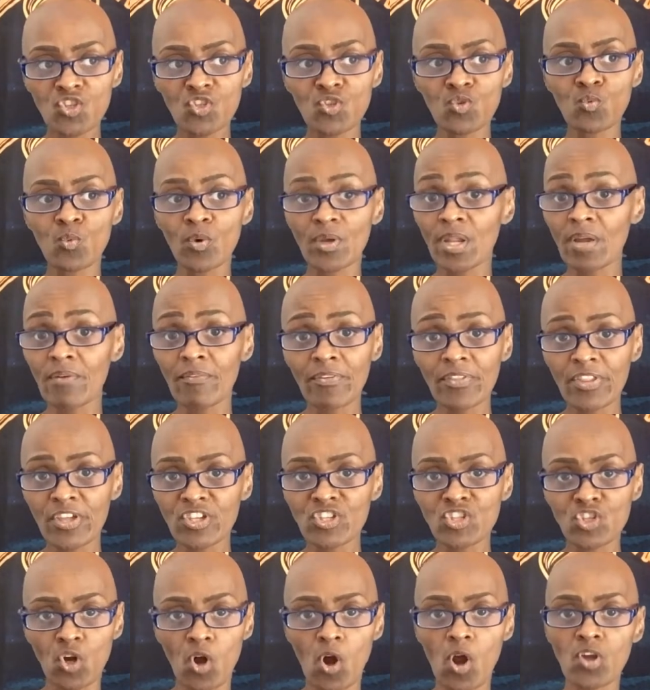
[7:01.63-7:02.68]
you whatever they
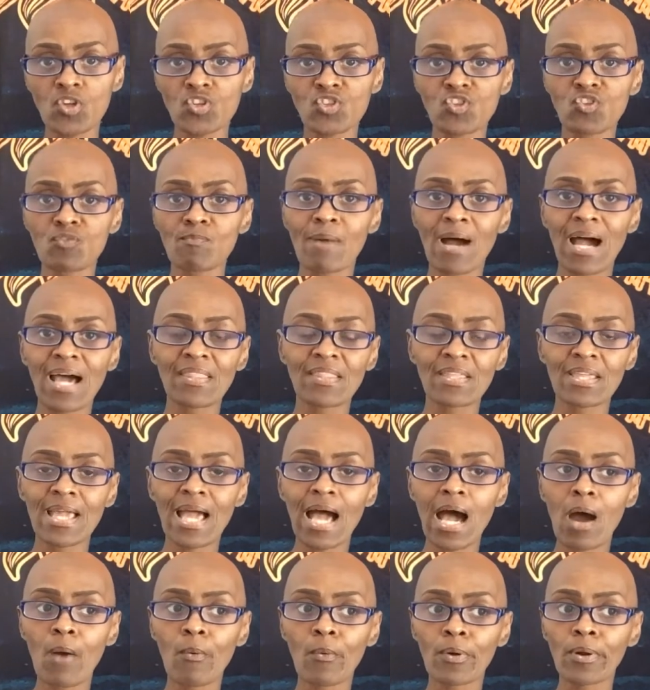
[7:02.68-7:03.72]
charged you by the
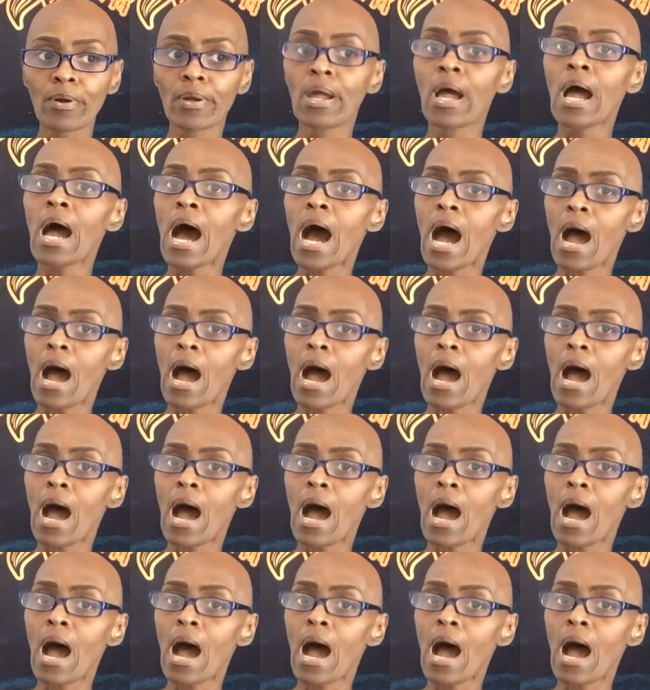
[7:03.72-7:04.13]
hour,